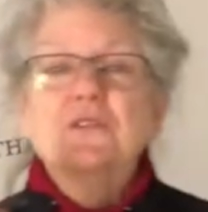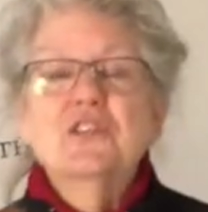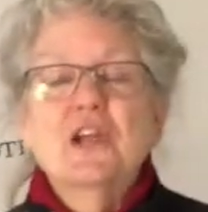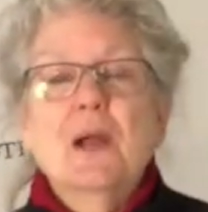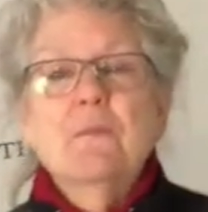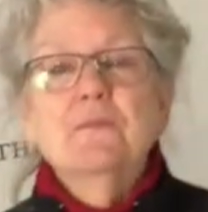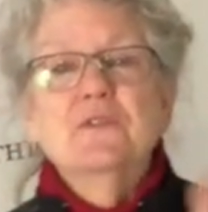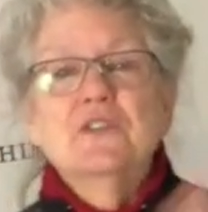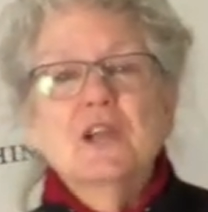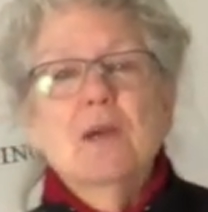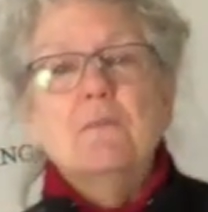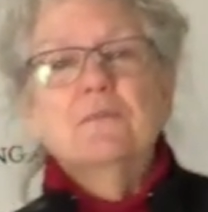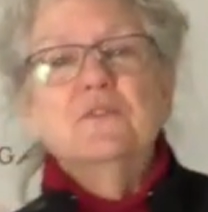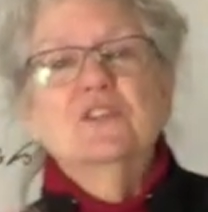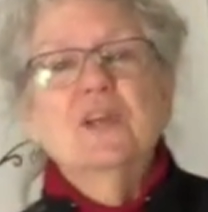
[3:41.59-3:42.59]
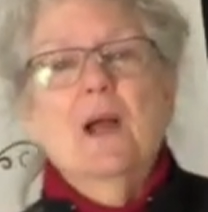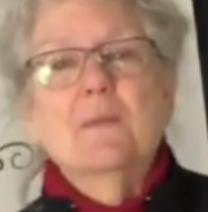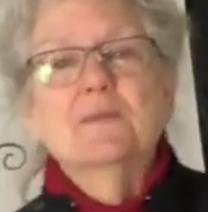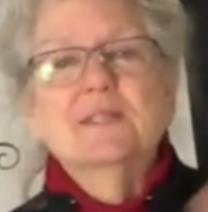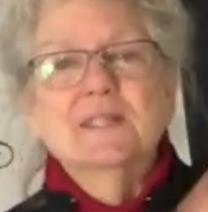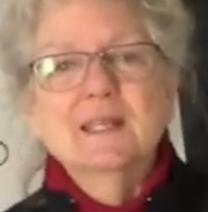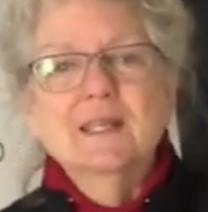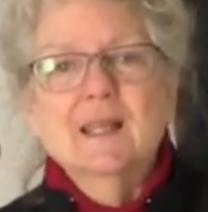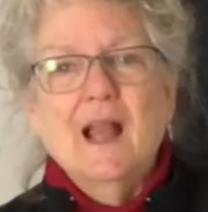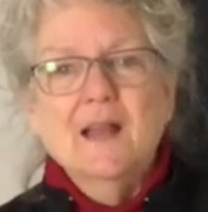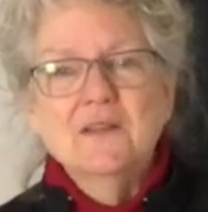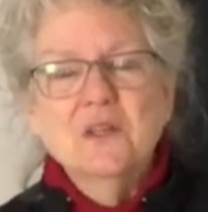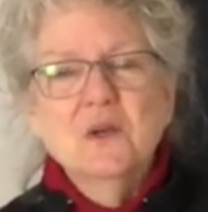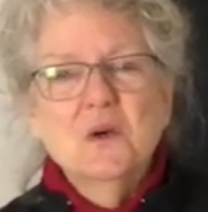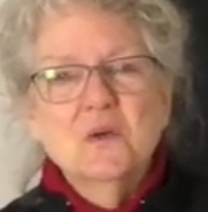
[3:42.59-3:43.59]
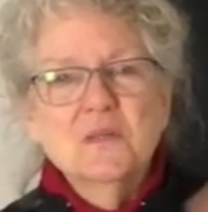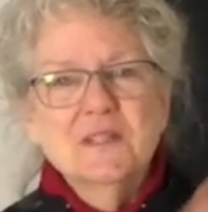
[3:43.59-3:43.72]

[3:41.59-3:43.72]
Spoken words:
chop, chop, chop, staccato,